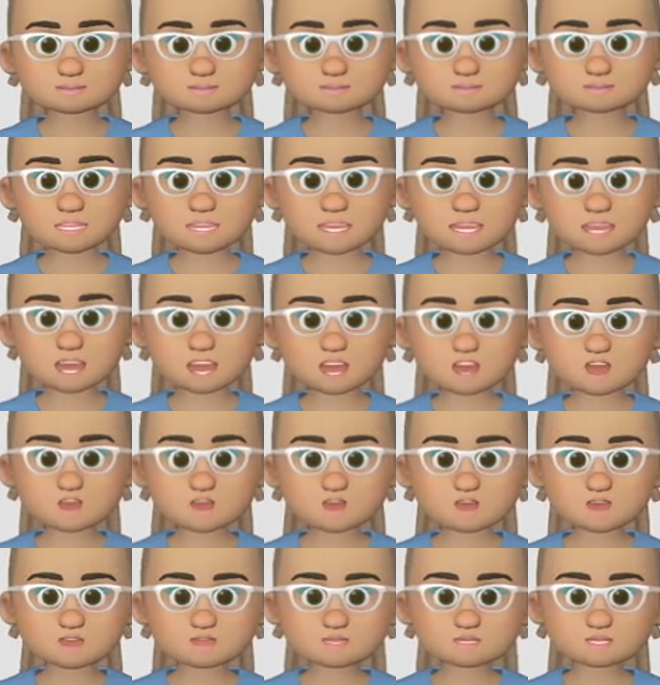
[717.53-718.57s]
To be
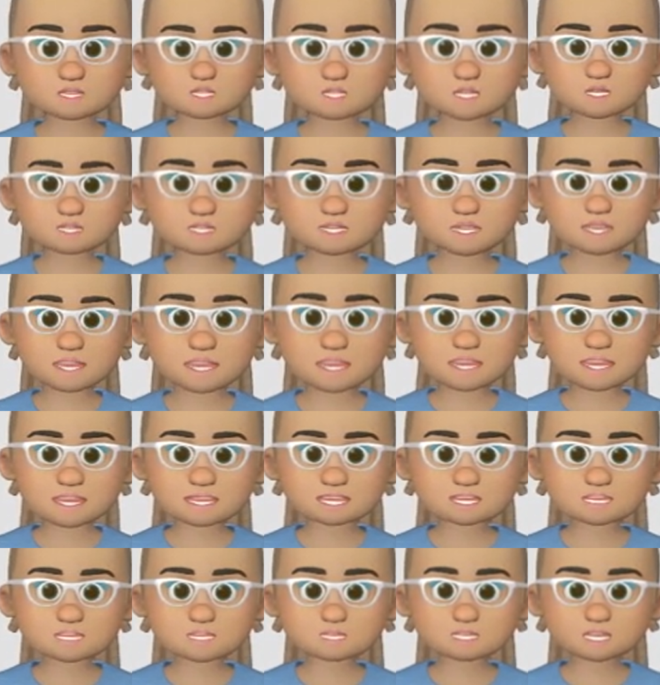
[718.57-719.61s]
honest with you, the
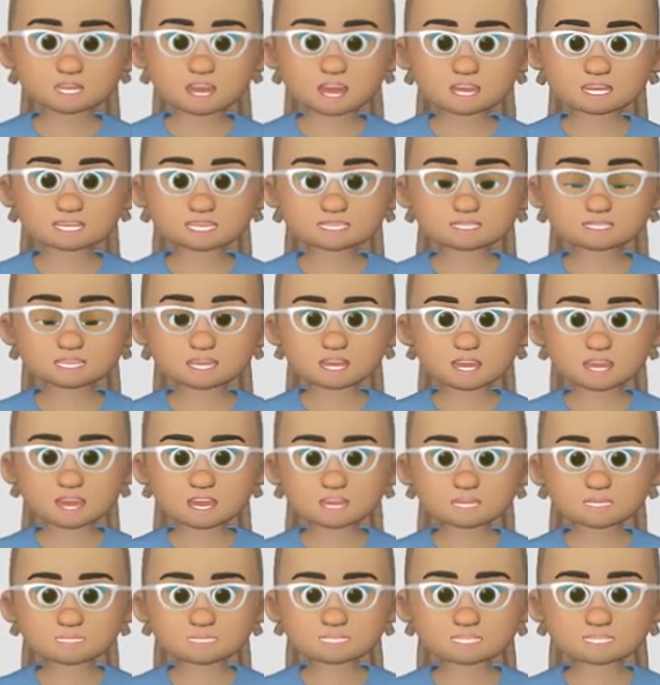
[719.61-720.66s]
reason why at the
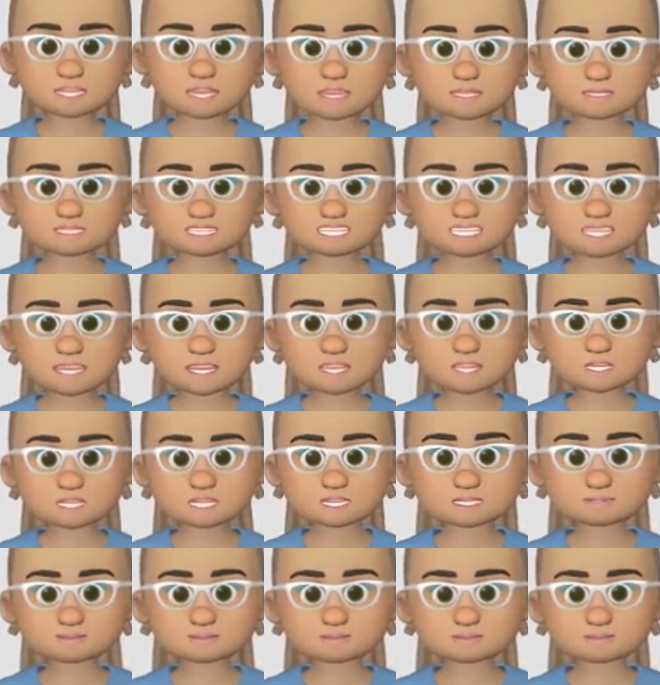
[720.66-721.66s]
anomeric position